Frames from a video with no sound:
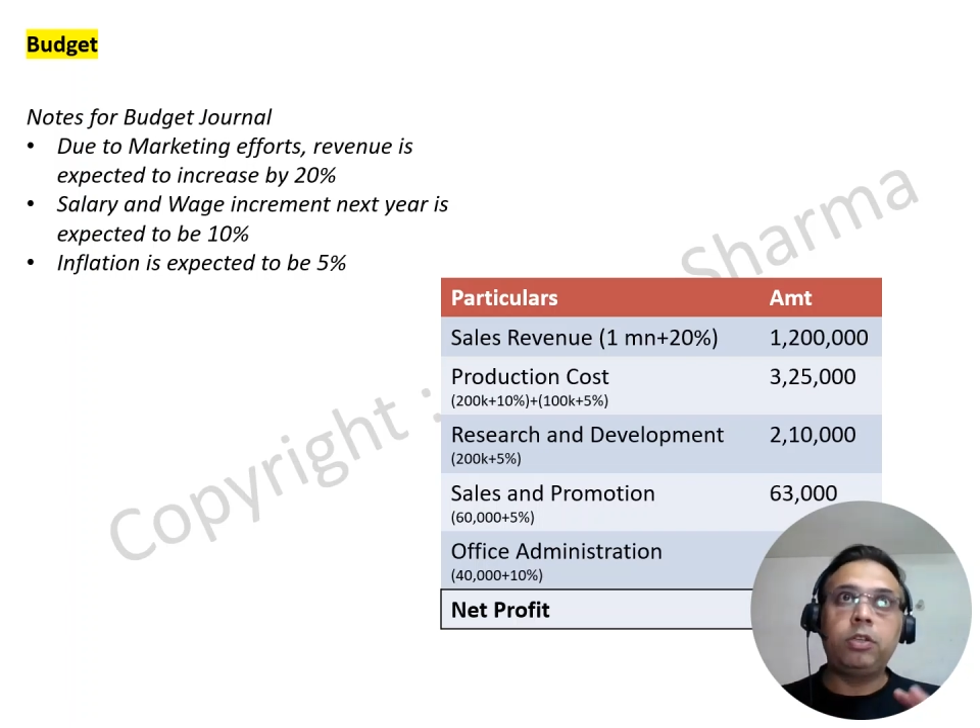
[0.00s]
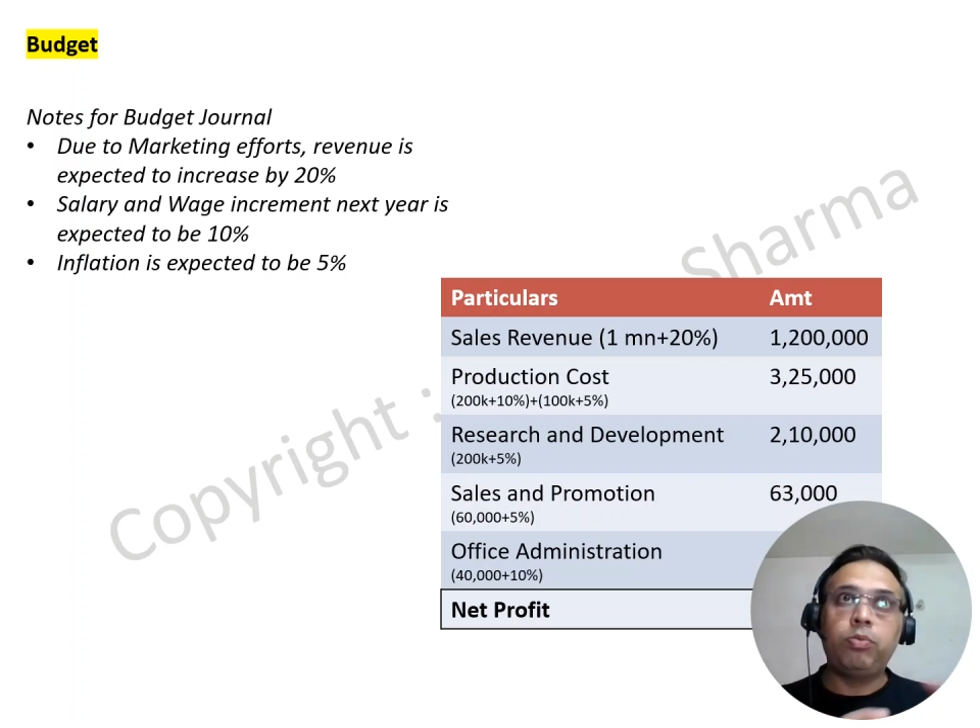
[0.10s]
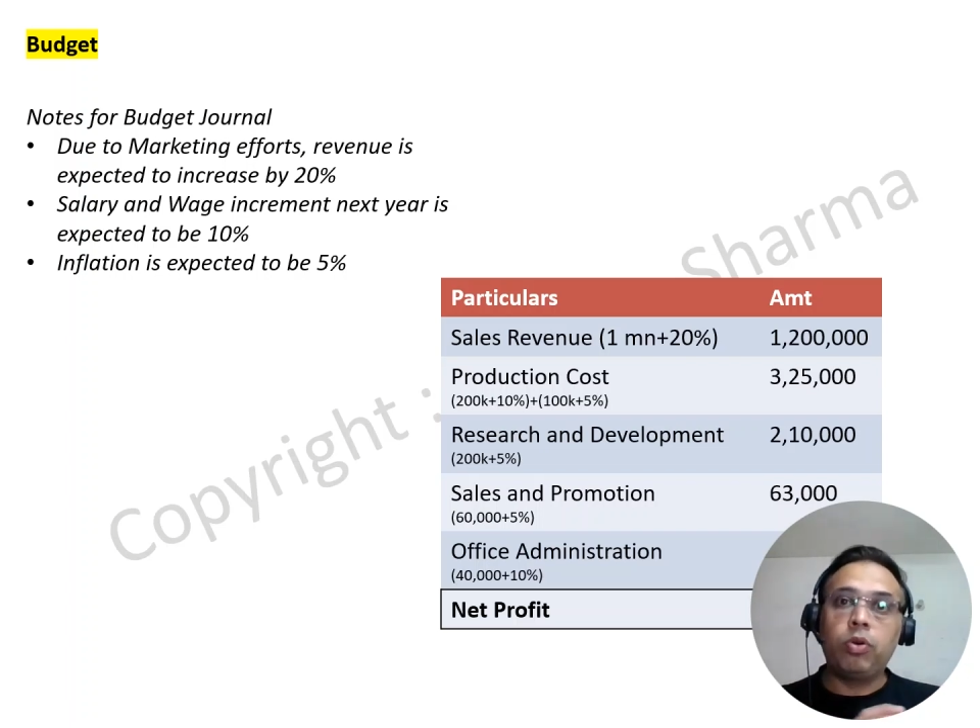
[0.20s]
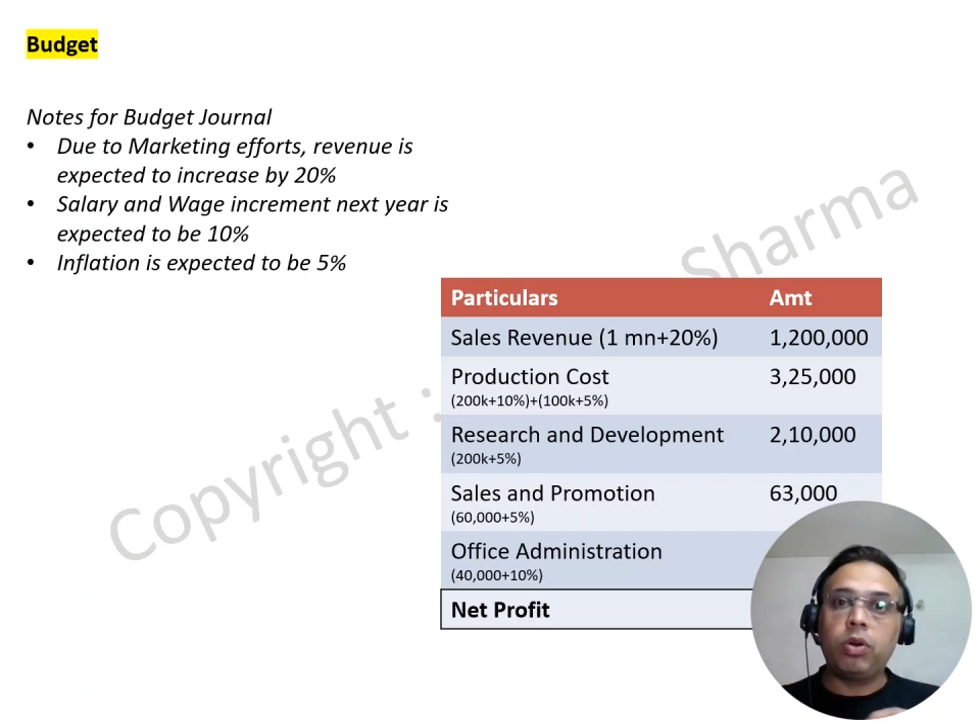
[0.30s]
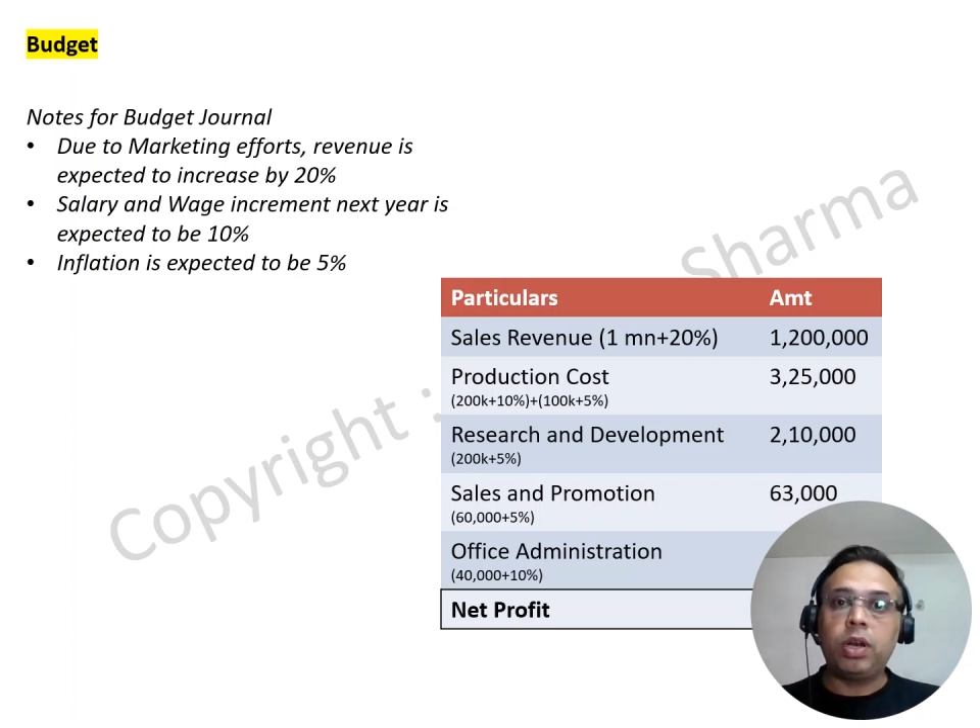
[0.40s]

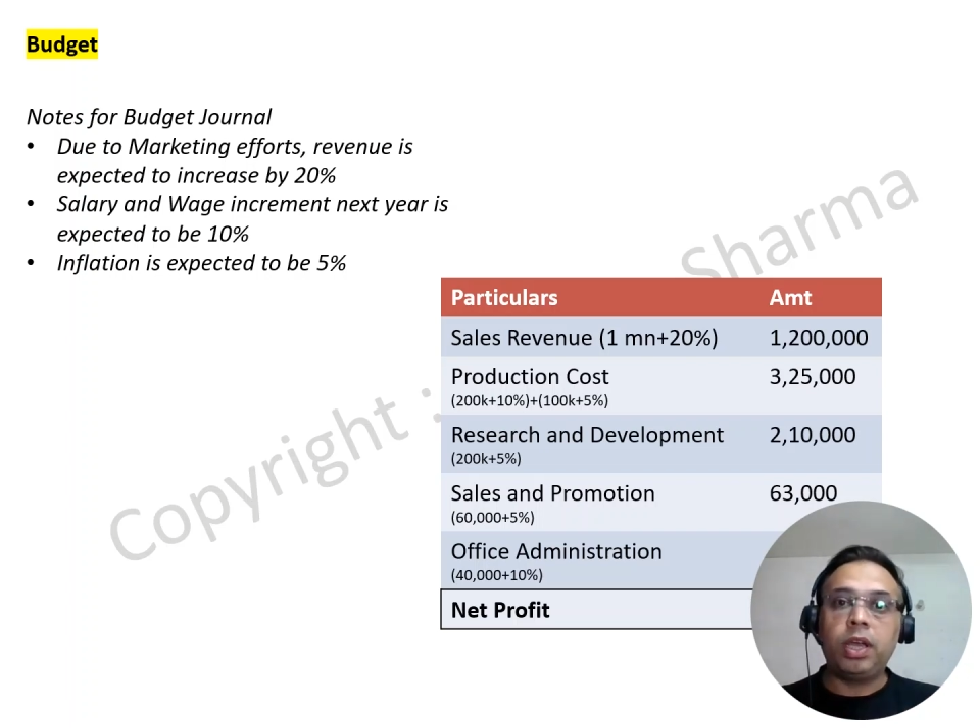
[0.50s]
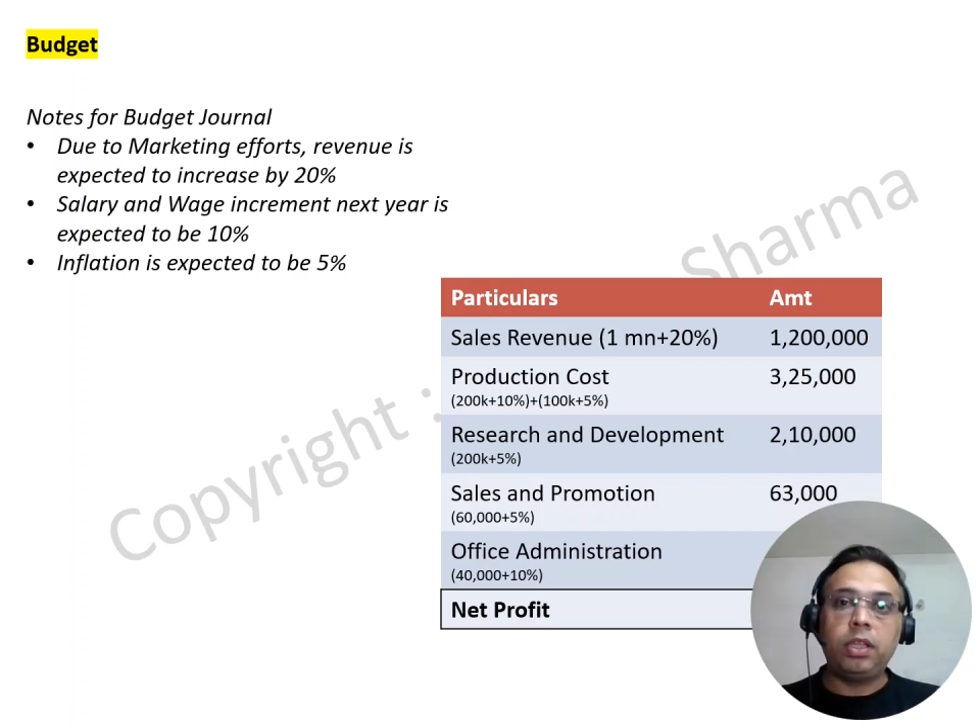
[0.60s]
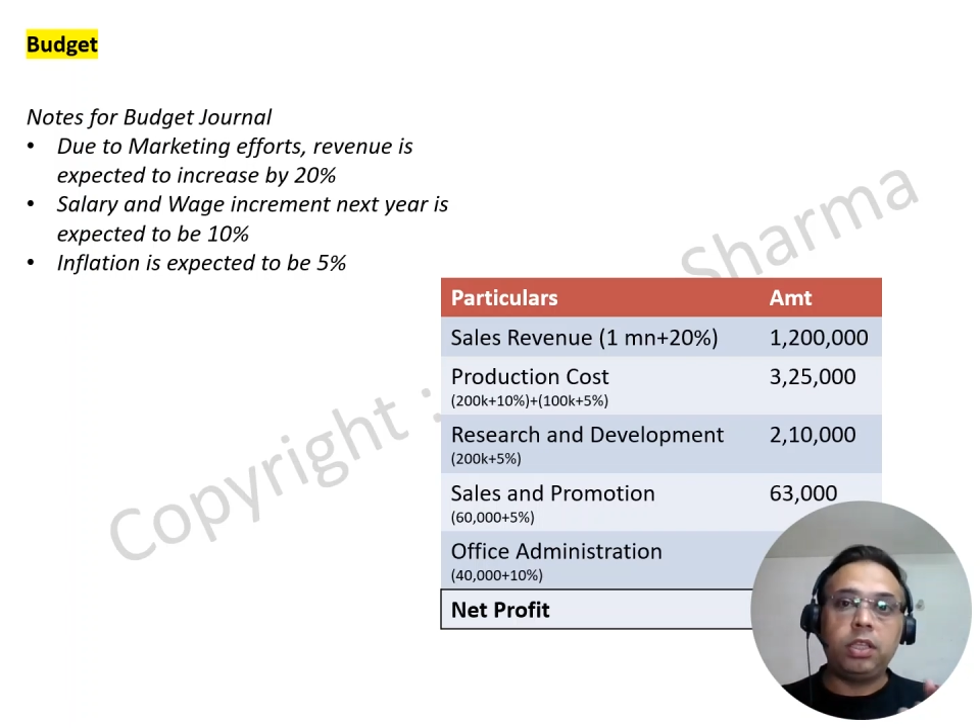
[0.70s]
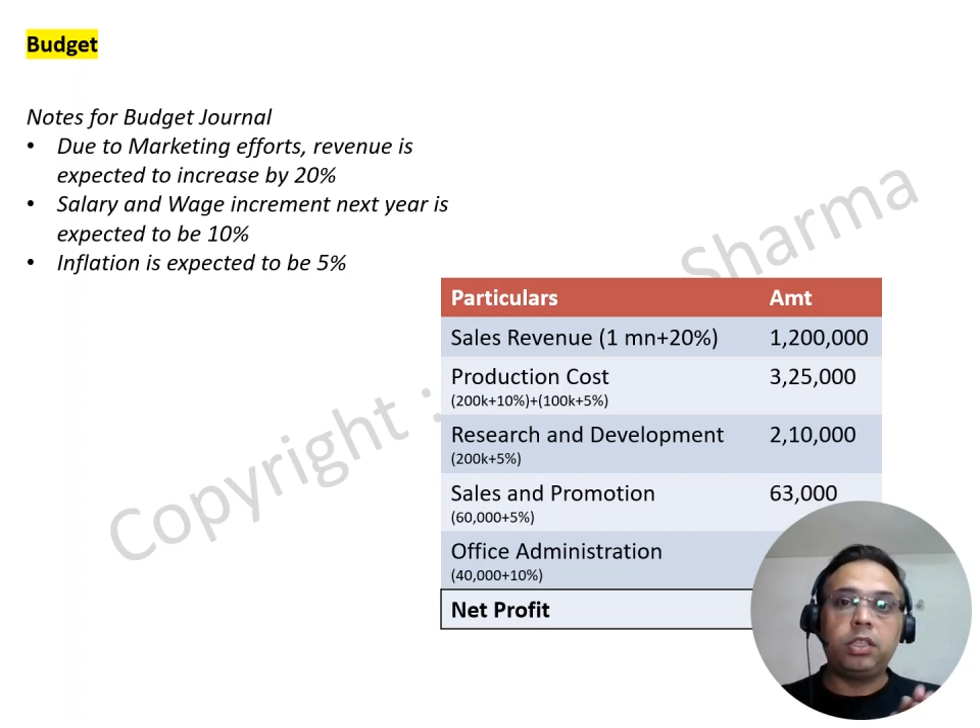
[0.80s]
more or like this